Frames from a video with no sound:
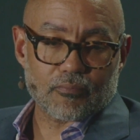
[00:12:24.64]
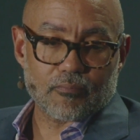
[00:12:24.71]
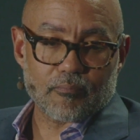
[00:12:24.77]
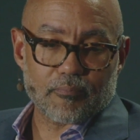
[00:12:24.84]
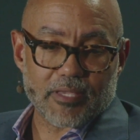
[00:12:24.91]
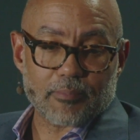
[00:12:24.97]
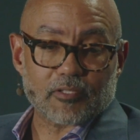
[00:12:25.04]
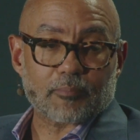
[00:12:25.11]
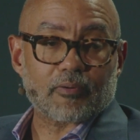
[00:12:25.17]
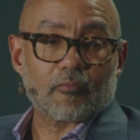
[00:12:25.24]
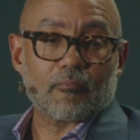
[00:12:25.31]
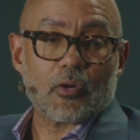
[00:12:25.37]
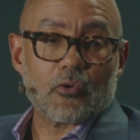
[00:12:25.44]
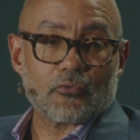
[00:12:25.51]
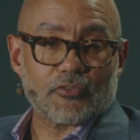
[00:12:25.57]
be able to
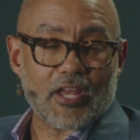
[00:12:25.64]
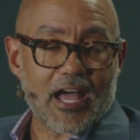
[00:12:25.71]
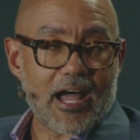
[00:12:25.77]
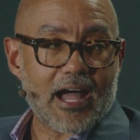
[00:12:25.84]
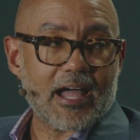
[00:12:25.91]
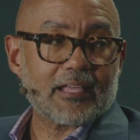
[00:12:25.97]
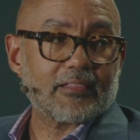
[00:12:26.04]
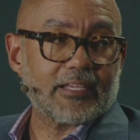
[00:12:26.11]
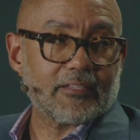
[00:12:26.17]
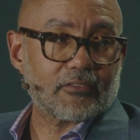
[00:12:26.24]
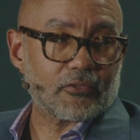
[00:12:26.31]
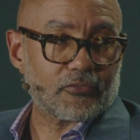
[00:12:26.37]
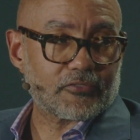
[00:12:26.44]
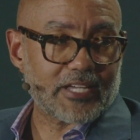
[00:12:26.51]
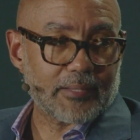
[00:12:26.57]
promote and highlight
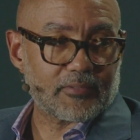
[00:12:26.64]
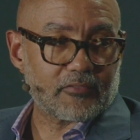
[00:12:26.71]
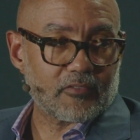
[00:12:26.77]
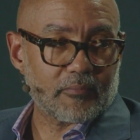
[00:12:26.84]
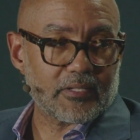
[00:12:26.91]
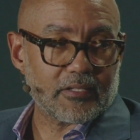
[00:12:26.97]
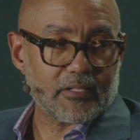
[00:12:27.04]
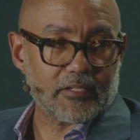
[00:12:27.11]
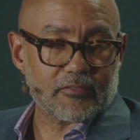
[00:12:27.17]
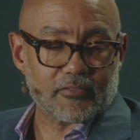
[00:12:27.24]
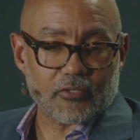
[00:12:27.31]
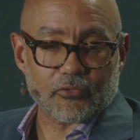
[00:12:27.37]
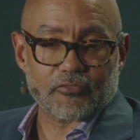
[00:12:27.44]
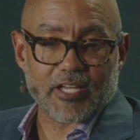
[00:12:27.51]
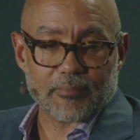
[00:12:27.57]
those types of amenities and
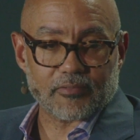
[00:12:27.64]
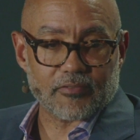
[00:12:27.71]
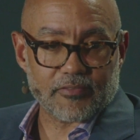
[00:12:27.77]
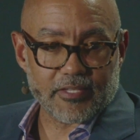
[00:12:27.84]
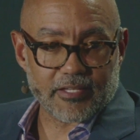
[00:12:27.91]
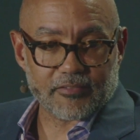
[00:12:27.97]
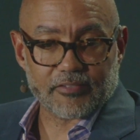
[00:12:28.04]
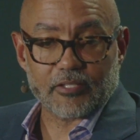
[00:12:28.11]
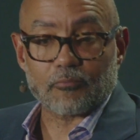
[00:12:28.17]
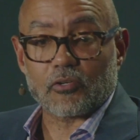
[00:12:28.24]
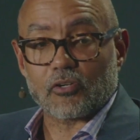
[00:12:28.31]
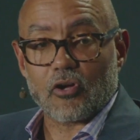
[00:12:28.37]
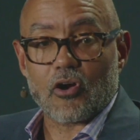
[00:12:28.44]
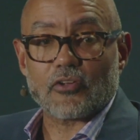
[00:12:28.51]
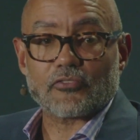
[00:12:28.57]
those types of things in
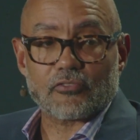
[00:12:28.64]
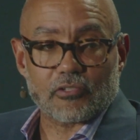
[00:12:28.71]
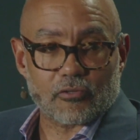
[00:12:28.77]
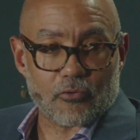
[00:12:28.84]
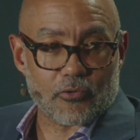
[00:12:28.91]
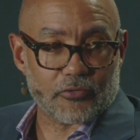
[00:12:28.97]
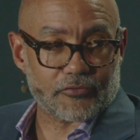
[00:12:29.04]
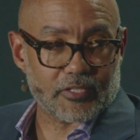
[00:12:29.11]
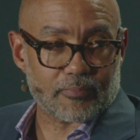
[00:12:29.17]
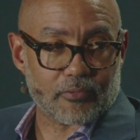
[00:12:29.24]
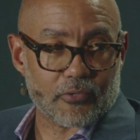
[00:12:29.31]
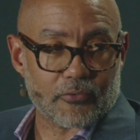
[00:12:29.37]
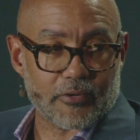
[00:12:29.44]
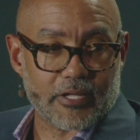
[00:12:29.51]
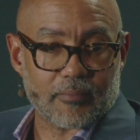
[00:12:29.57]
regard to their loyalty
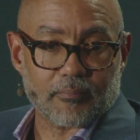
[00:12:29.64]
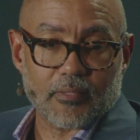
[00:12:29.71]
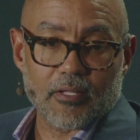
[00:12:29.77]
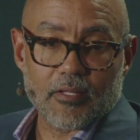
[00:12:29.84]
program,